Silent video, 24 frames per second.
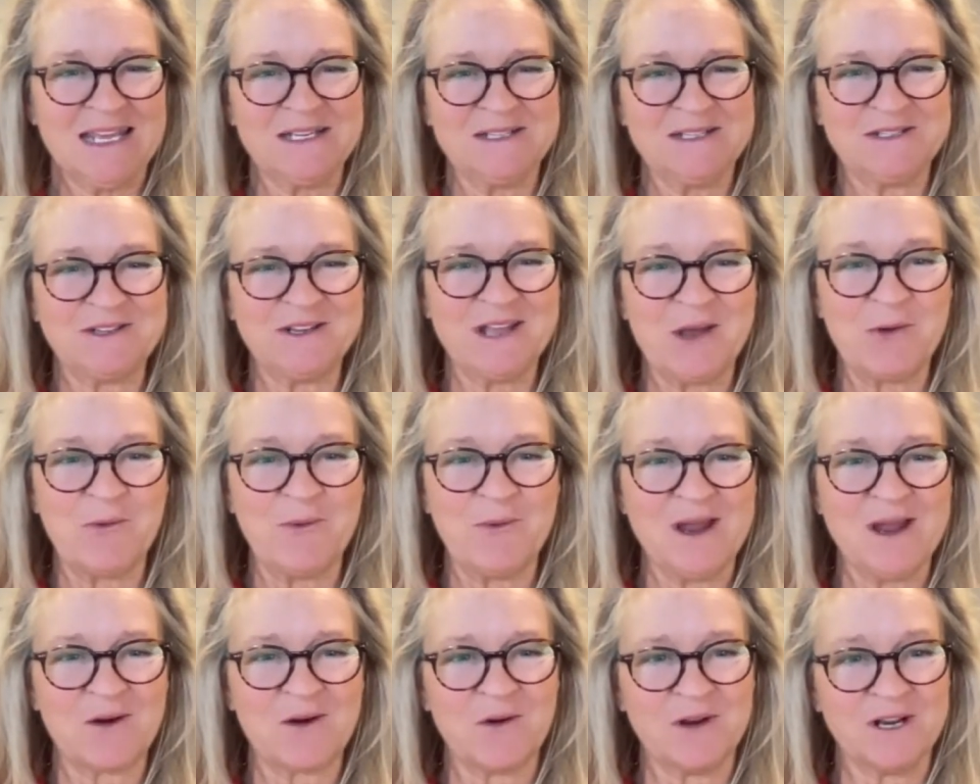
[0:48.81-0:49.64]
And today
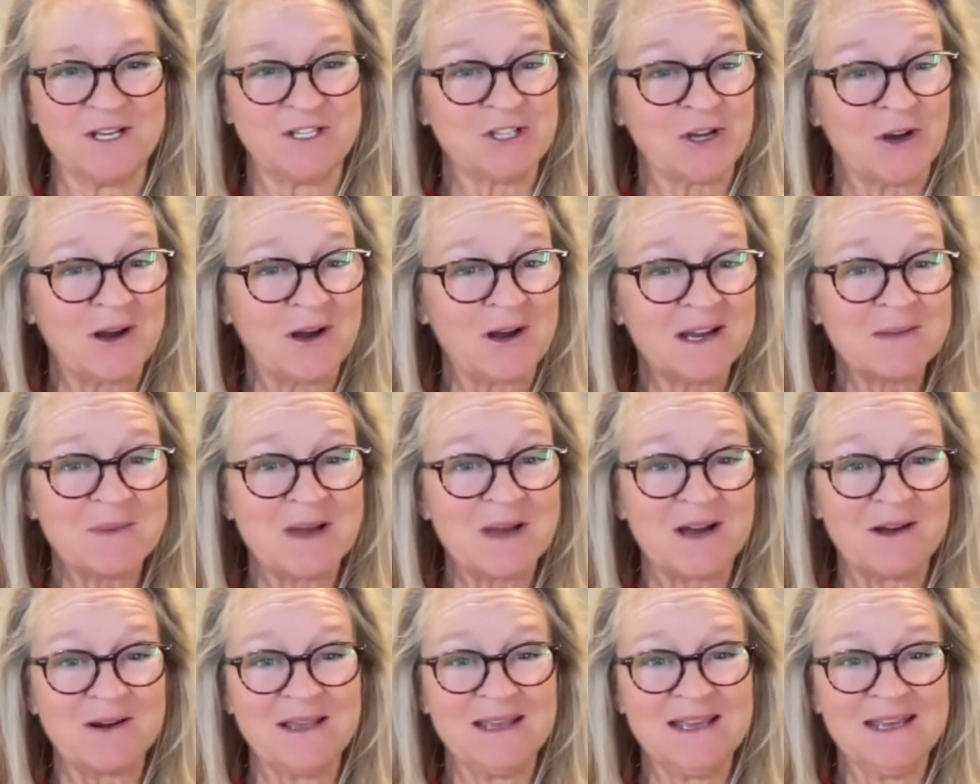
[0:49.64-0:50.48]
we are going to talk
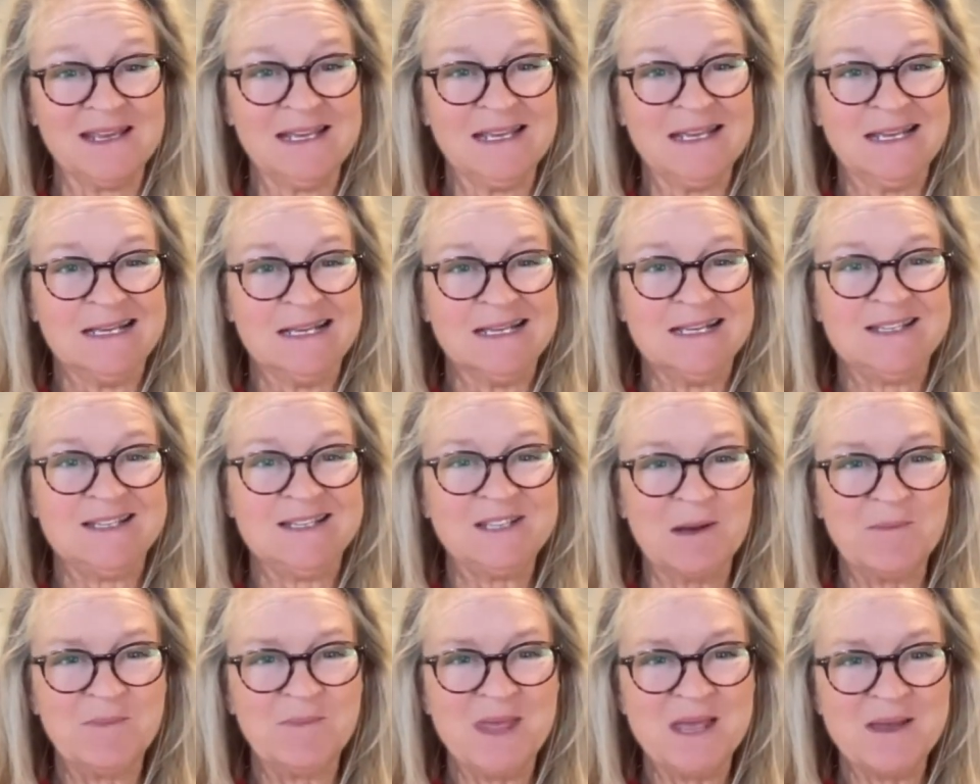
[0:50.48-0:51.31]
about
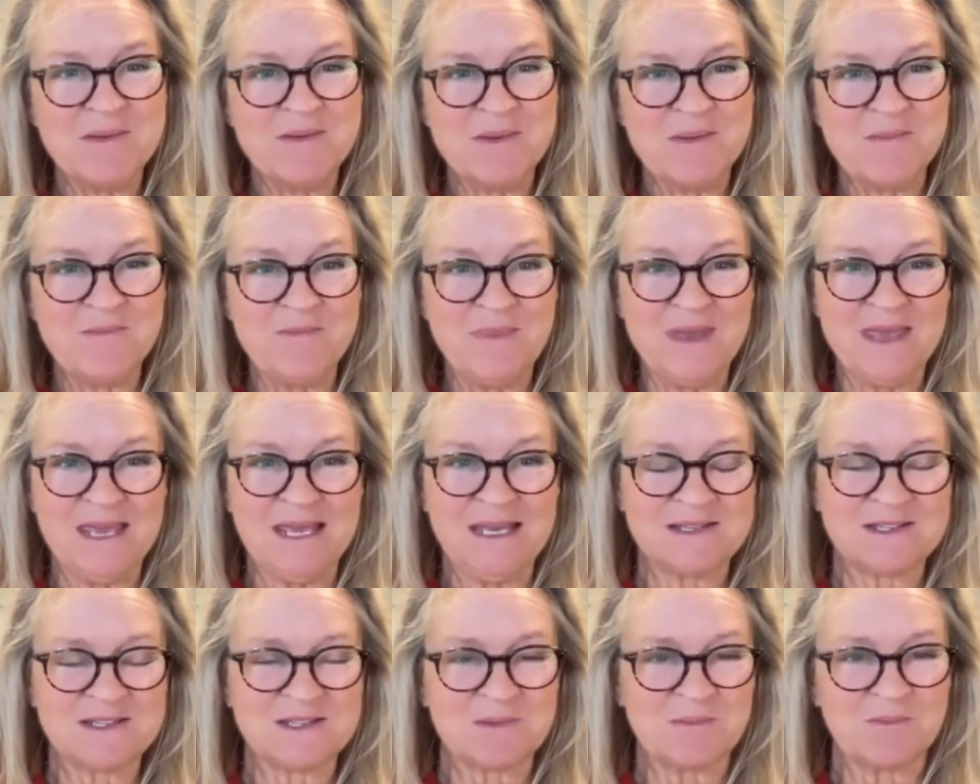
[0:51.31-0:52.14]
something that
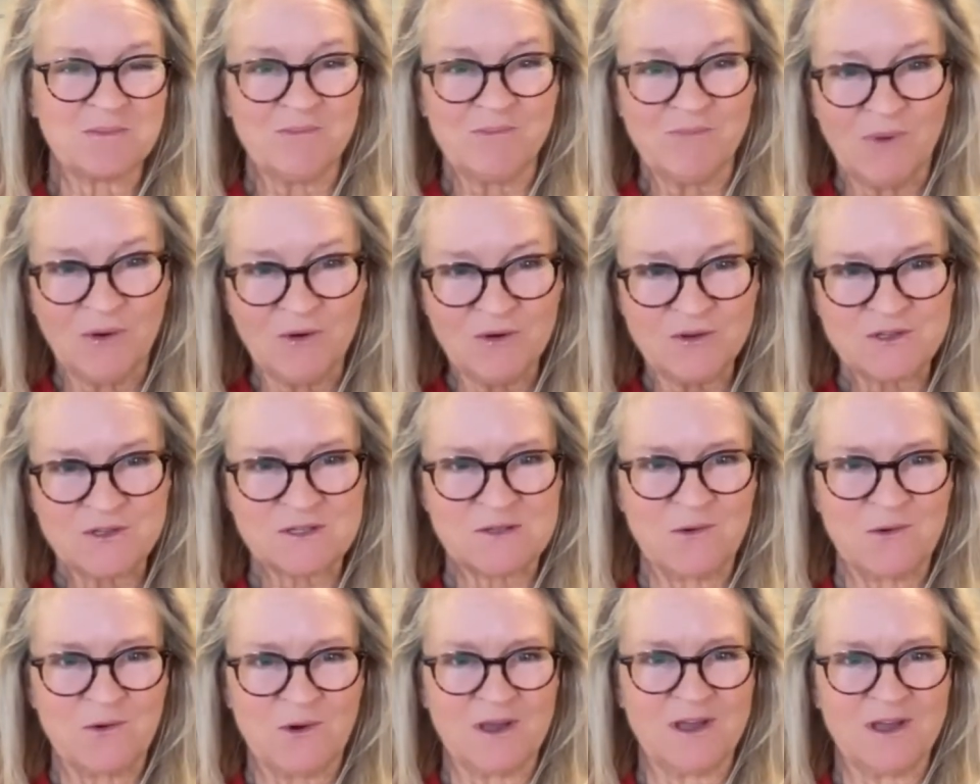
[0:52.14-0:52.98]
makes
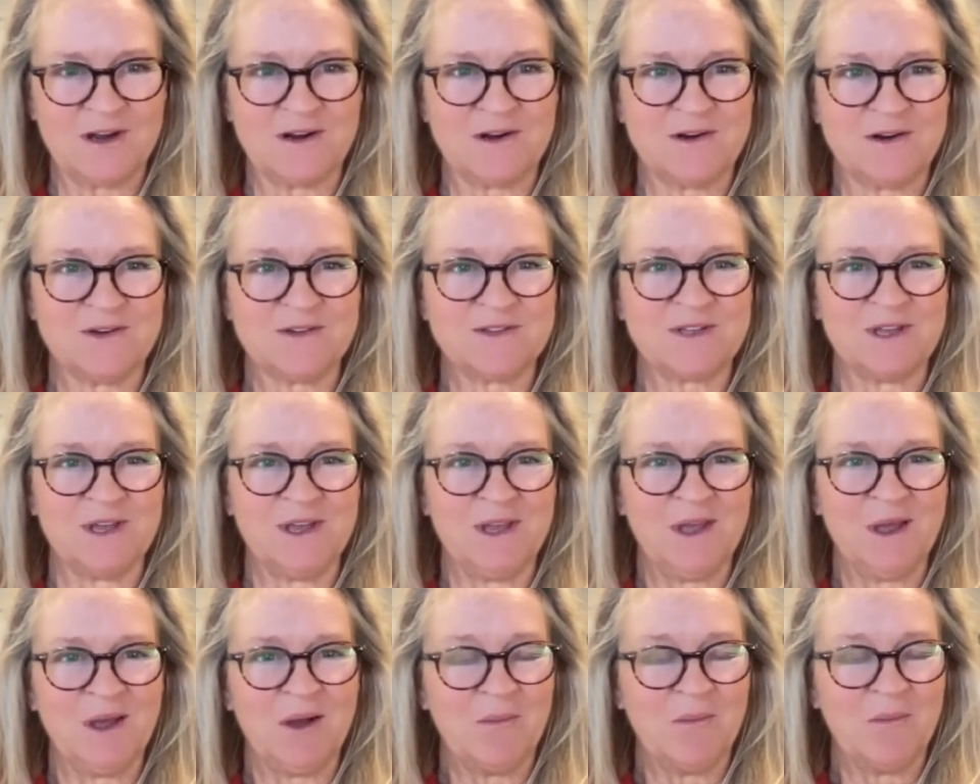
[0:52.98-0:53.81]
most lawyers
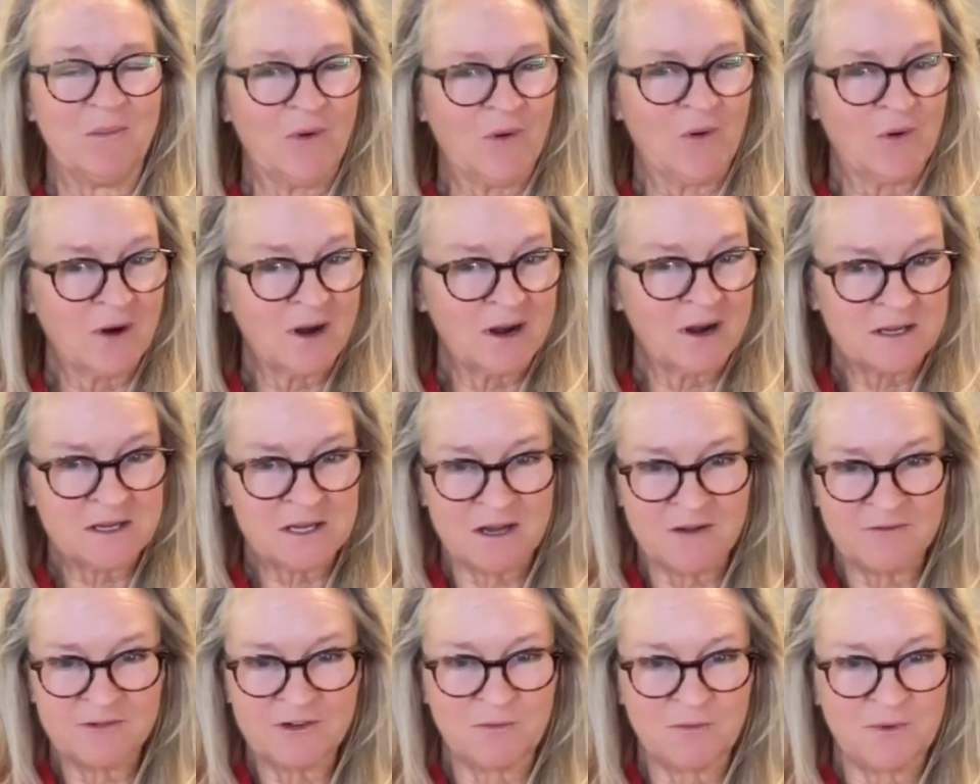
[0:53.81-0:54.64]
more
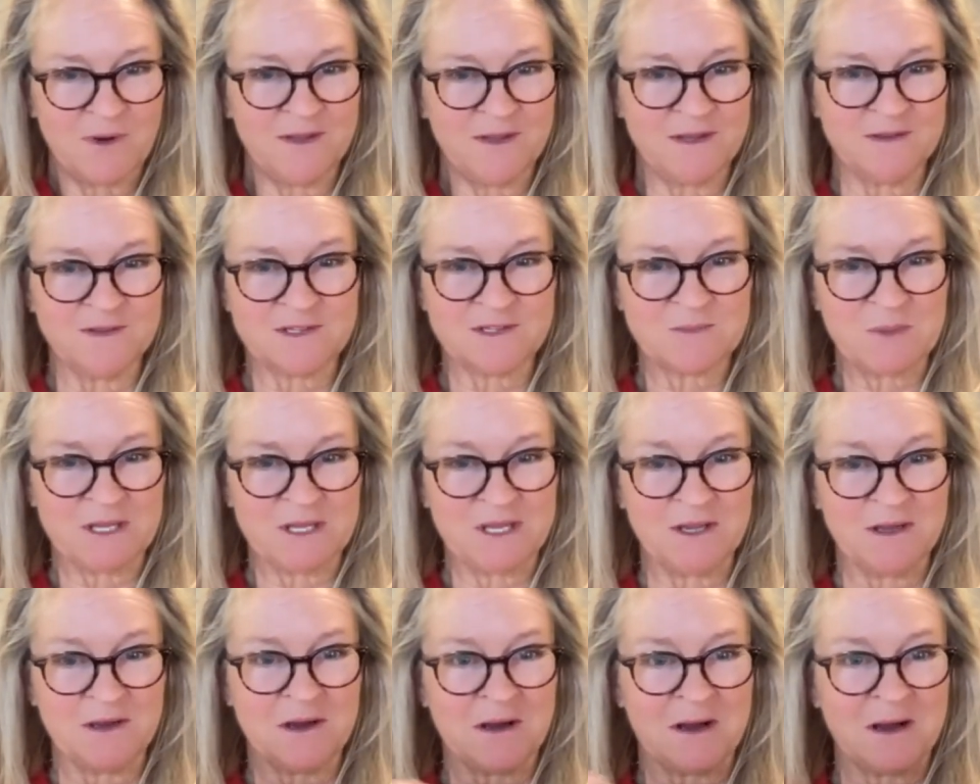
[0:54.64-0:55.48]
uncomfortable than
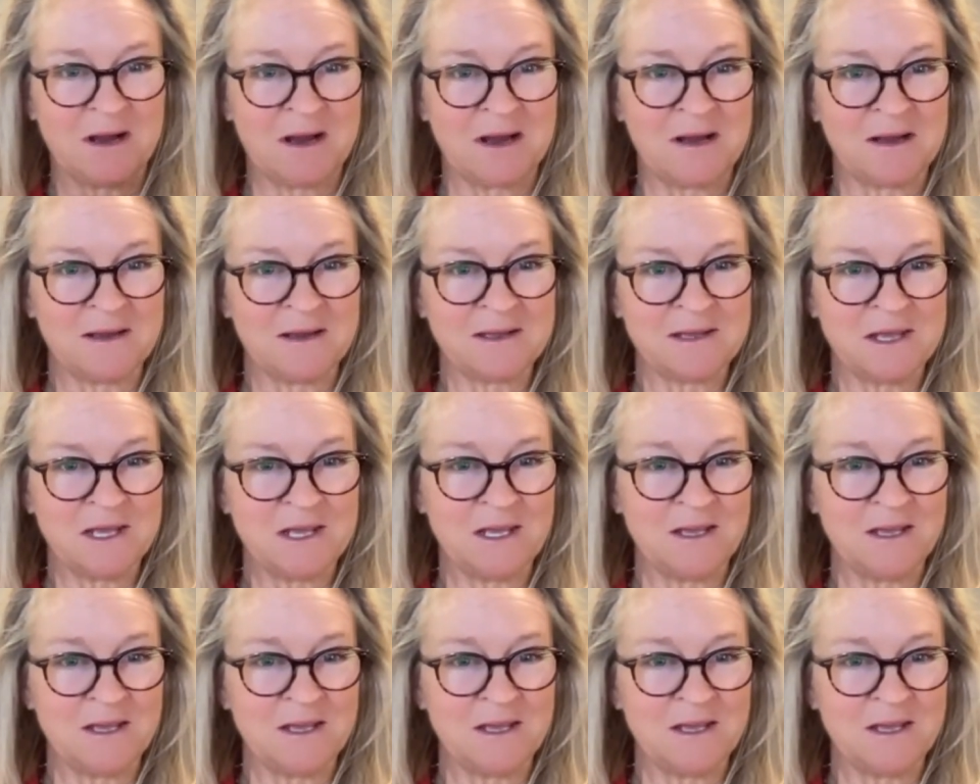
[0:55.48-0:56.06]
spilling hot